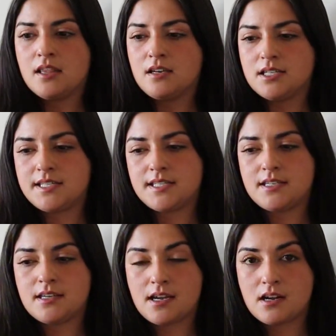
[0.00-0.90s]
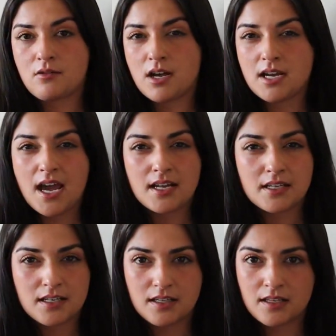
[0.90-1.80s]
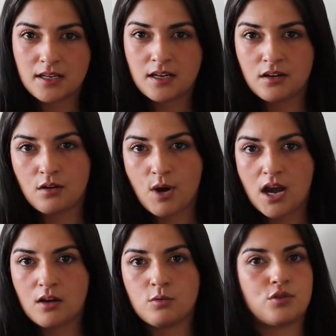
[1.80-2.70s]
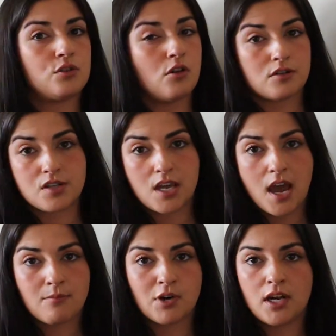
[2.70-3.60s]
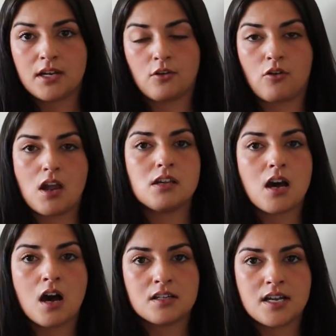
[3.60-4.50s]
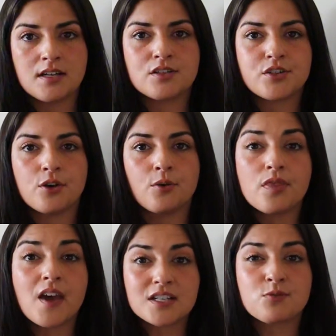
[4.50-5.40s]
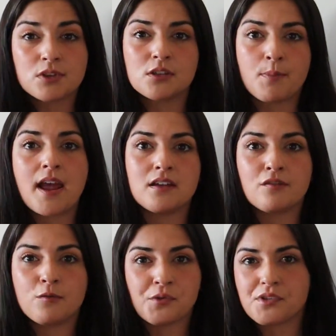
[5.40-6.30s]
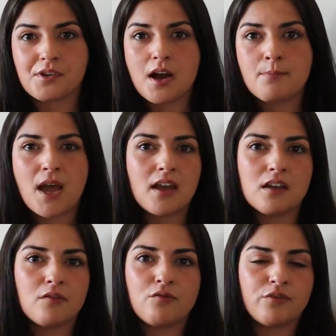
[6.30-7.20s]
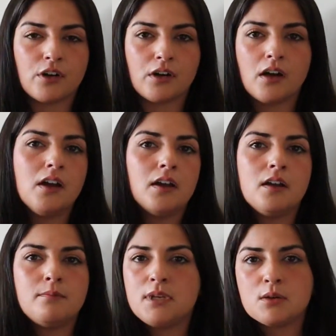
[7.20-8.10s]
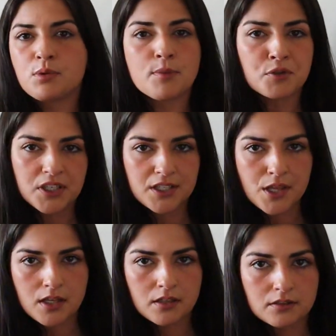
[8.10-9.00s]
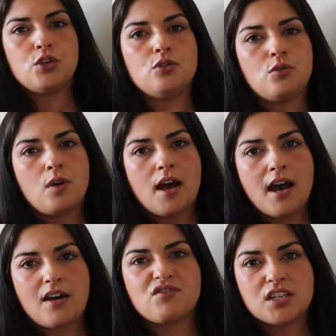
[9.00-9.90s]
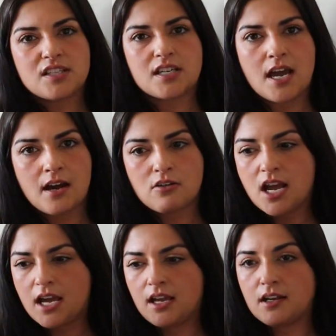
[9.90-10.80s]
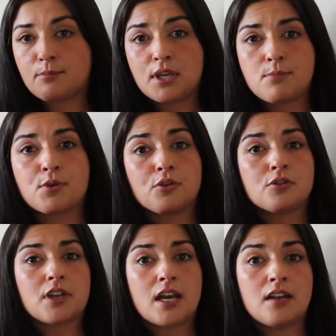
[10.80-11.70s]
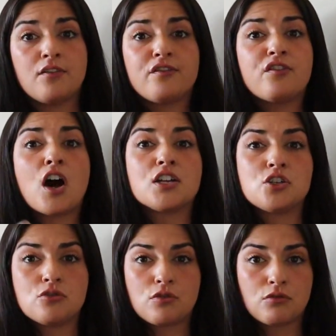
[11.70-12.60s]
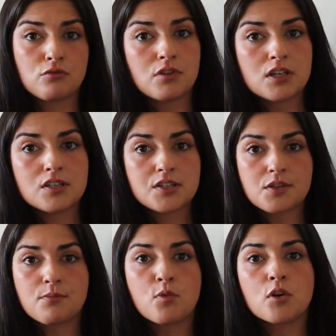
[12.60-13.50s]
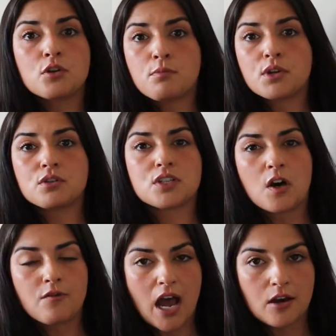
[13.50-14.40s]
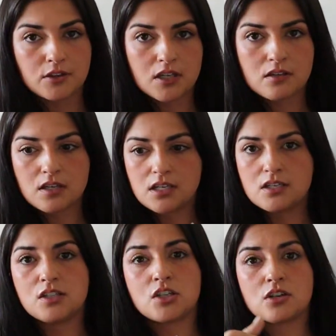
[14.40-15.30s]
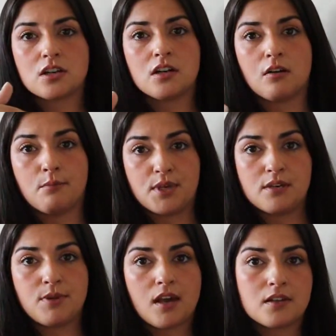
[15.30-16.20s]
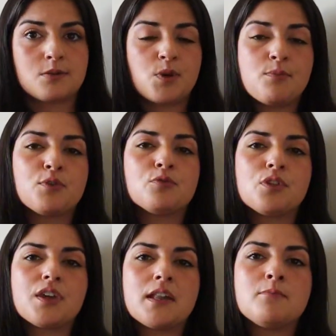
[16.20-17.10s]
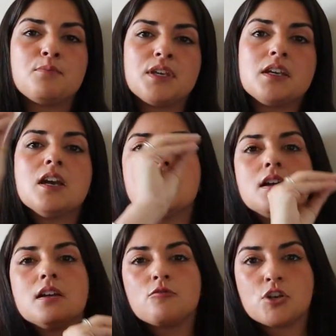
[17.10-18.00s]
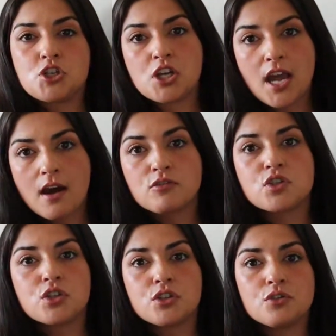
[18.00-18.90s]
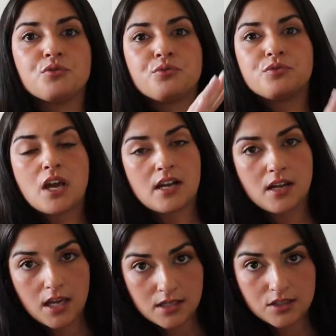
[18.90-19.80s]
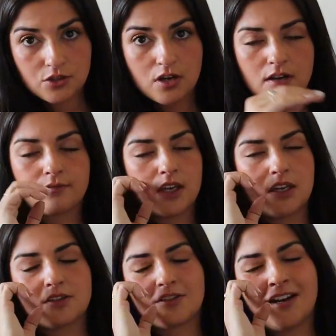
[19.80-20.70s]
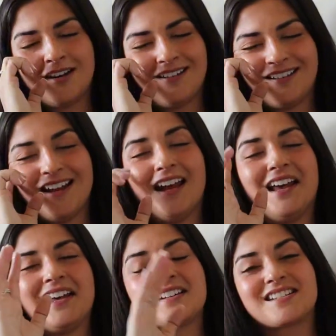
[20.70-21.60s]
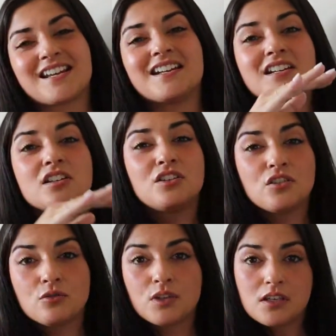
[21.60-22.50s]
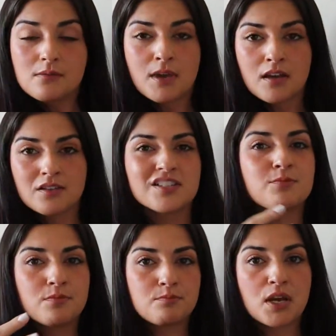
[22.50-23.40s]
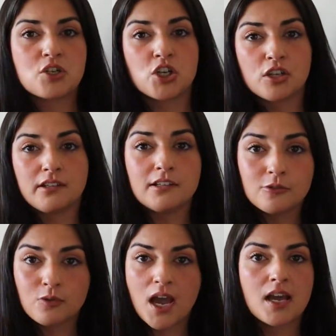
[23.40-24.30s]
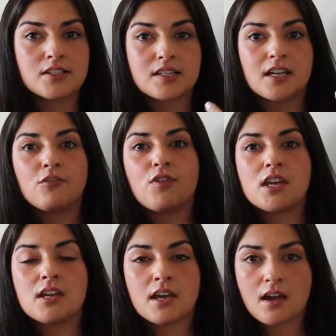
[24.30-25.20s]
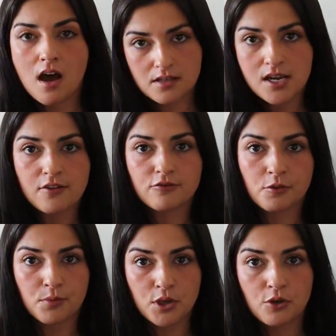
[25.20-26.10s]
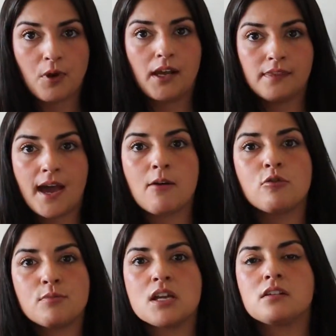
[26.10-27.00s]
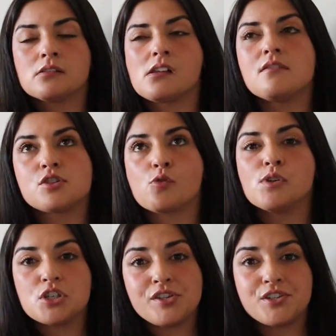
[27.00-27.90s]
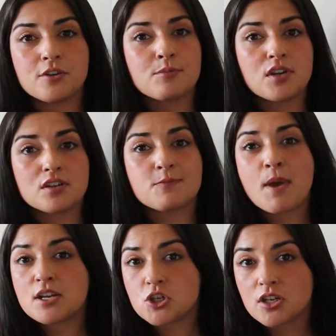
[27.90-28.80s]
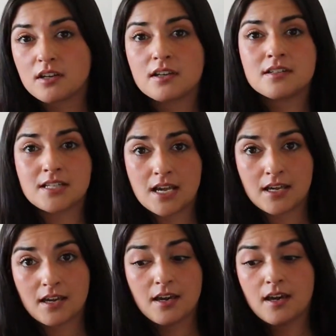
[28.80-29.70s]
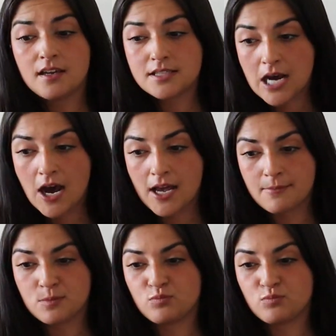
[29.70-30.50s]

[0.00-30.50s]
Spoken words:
They see that I know how to edit and that I know how to talk to the camera and create content. So that's what they're paying for. They're not paying for me to promote anything. You have this account and people can find you through this. The more you put yourself out there, the easier it'll be, because people will then be reaching out to you and answering and sending you emails, pitching you, asking if they can get content from you, and that will make your life so much easier, because pitching can take time.